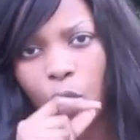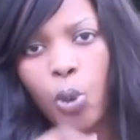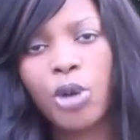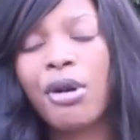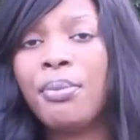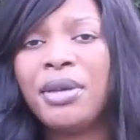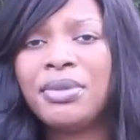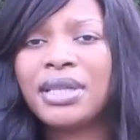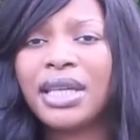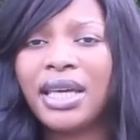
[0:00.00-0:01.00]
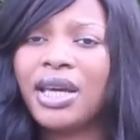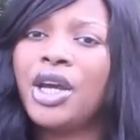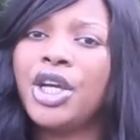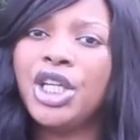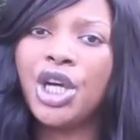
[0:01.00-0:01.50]
worry about mimicking
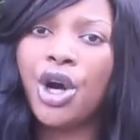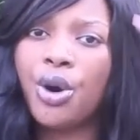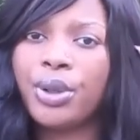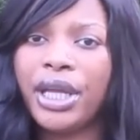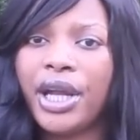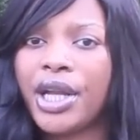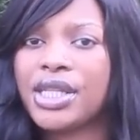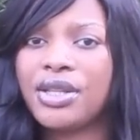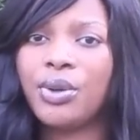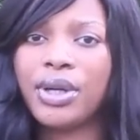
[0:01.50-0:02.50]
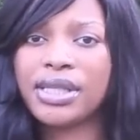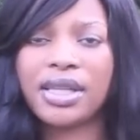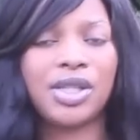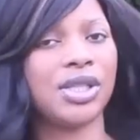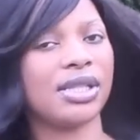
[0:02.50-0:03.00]
your own hair to the
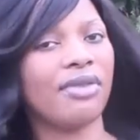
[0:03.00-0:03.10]
extensions.